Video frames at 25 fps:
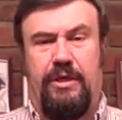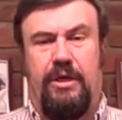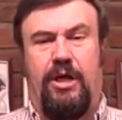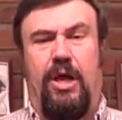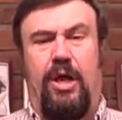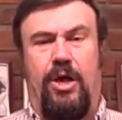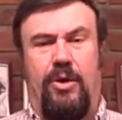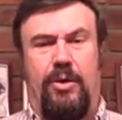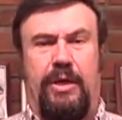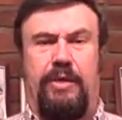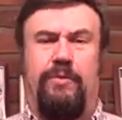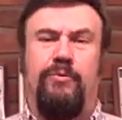
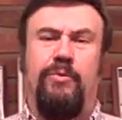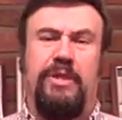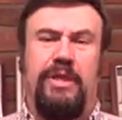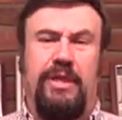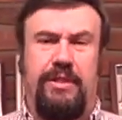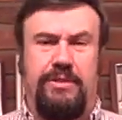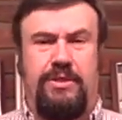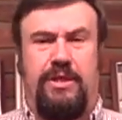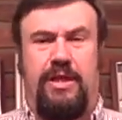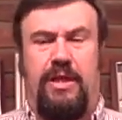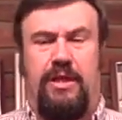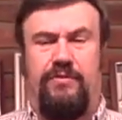All right, well,
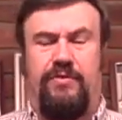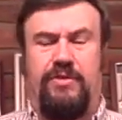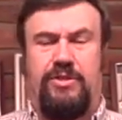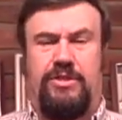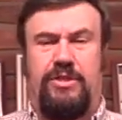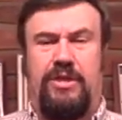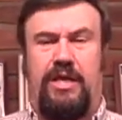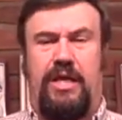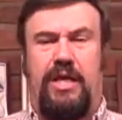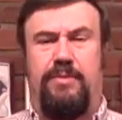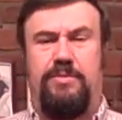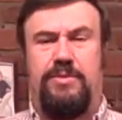that's kind of a
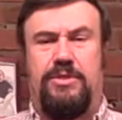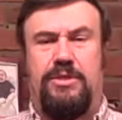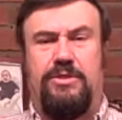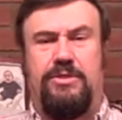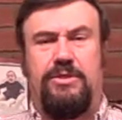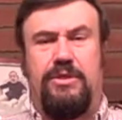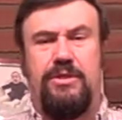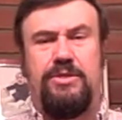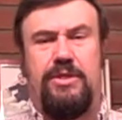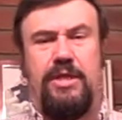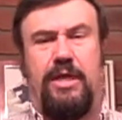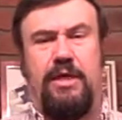synopsis.
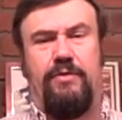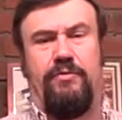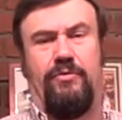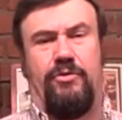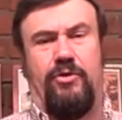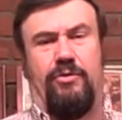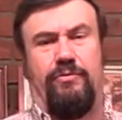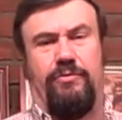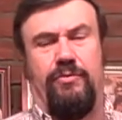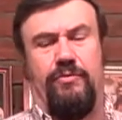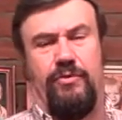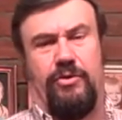That's kind of an
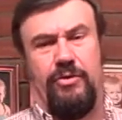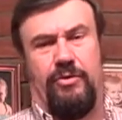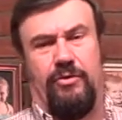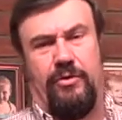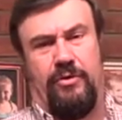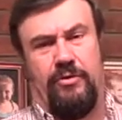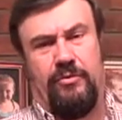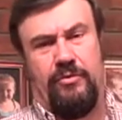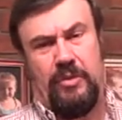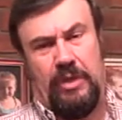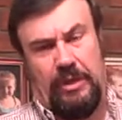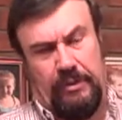
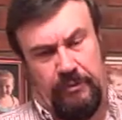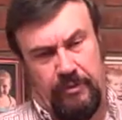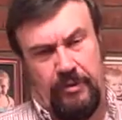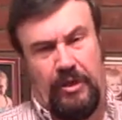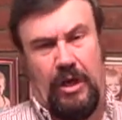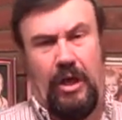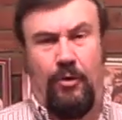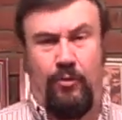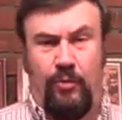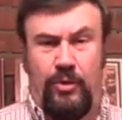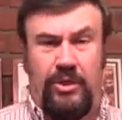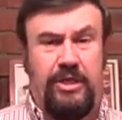overview,
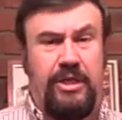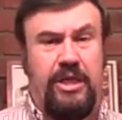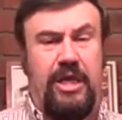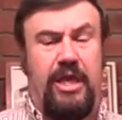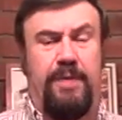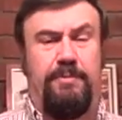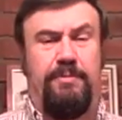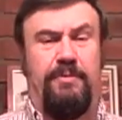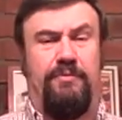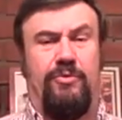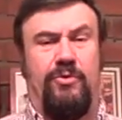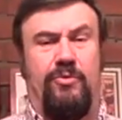a
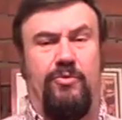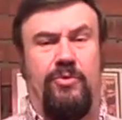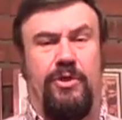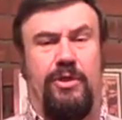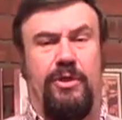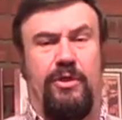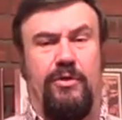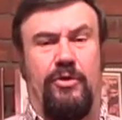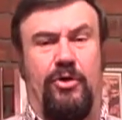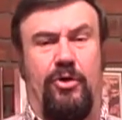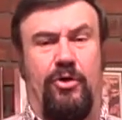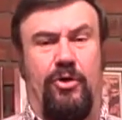recap, if you
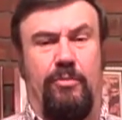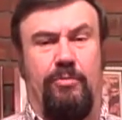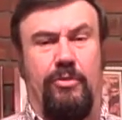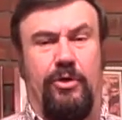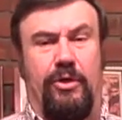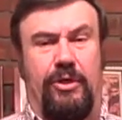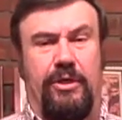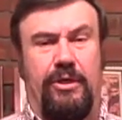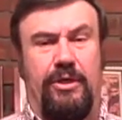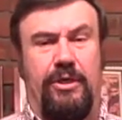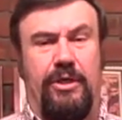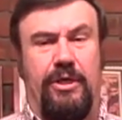will, of the whole
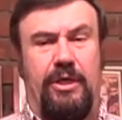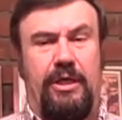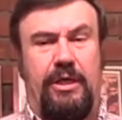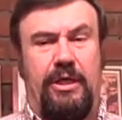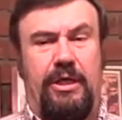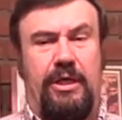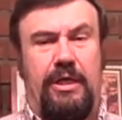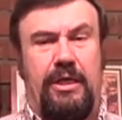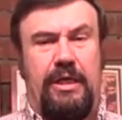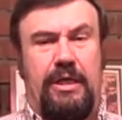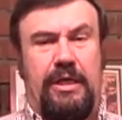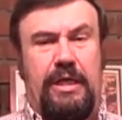book.
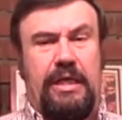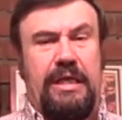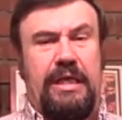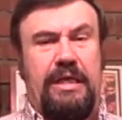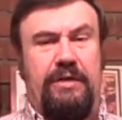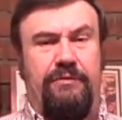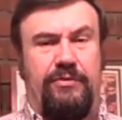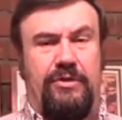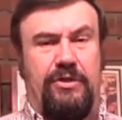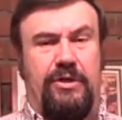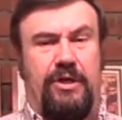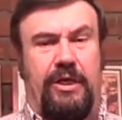
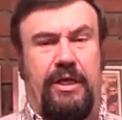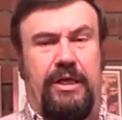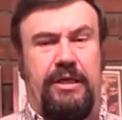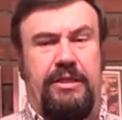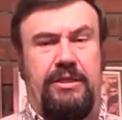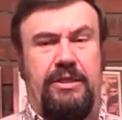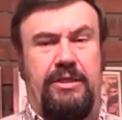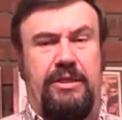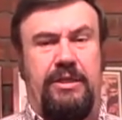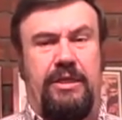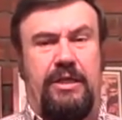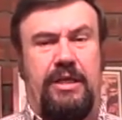If you'd like
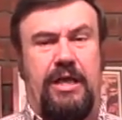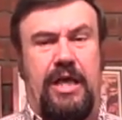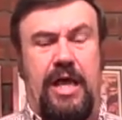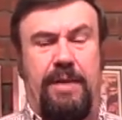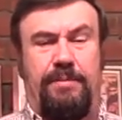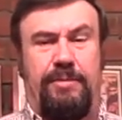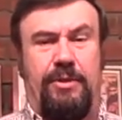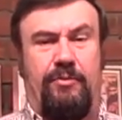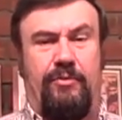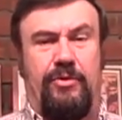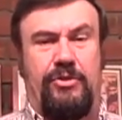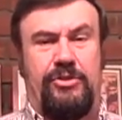to get a
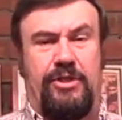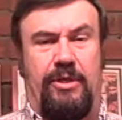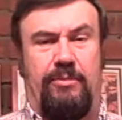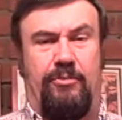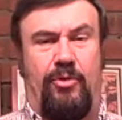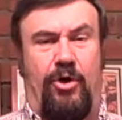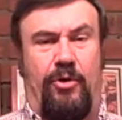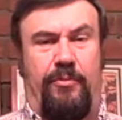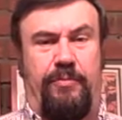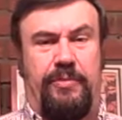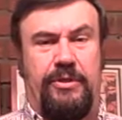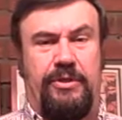copy, which I'm
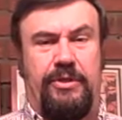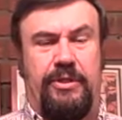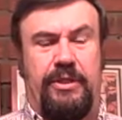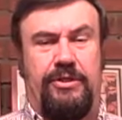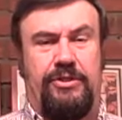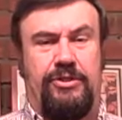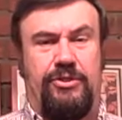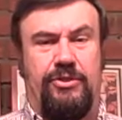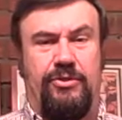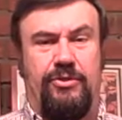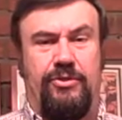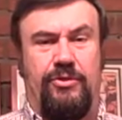hoping
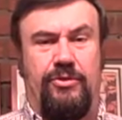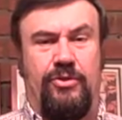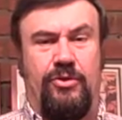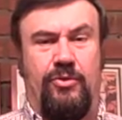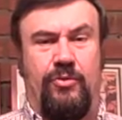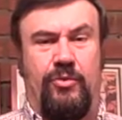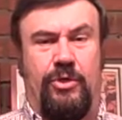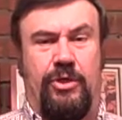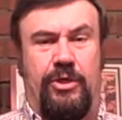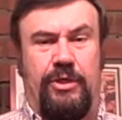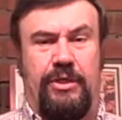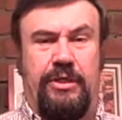that you
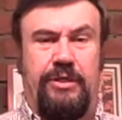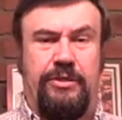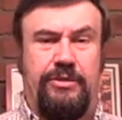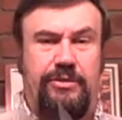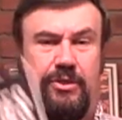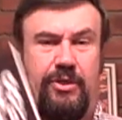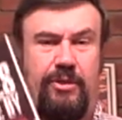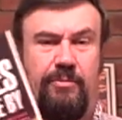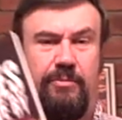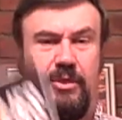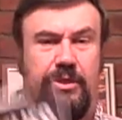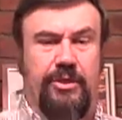would, it's
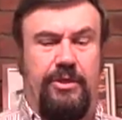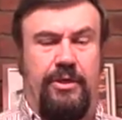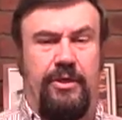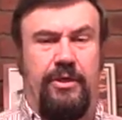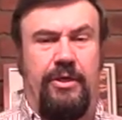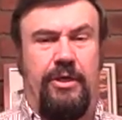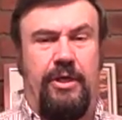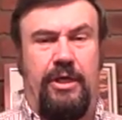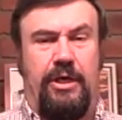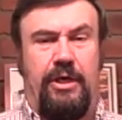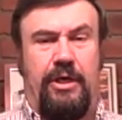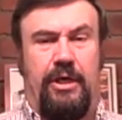going to be a
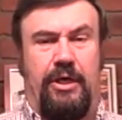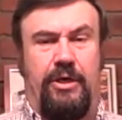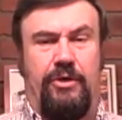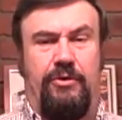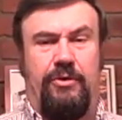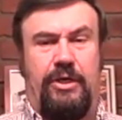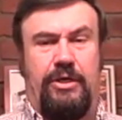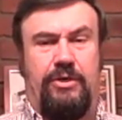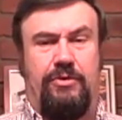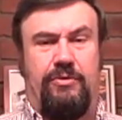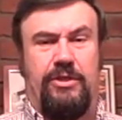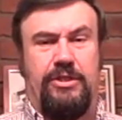
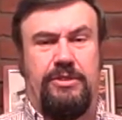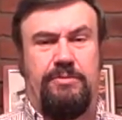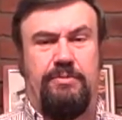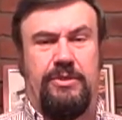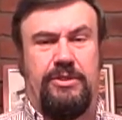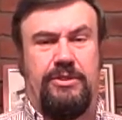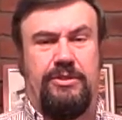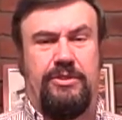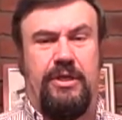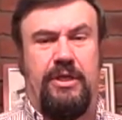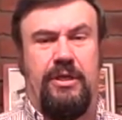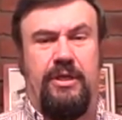great
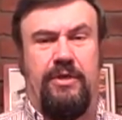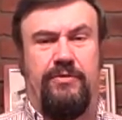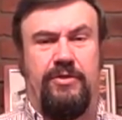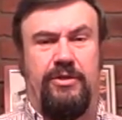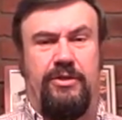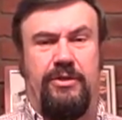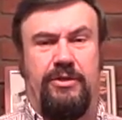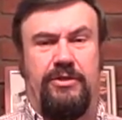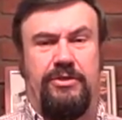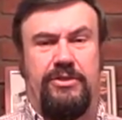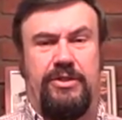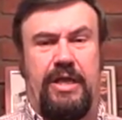Christmas gift, a
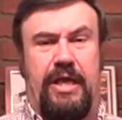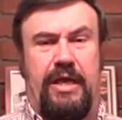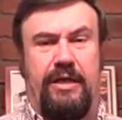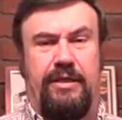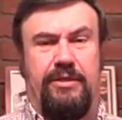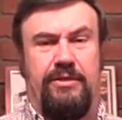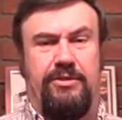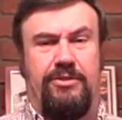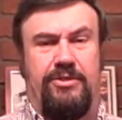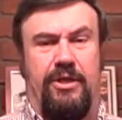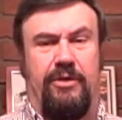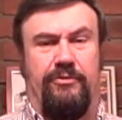little
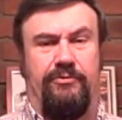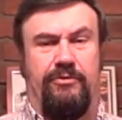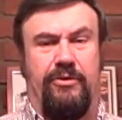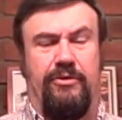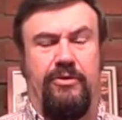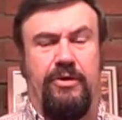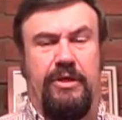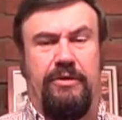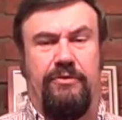stocking stuffer.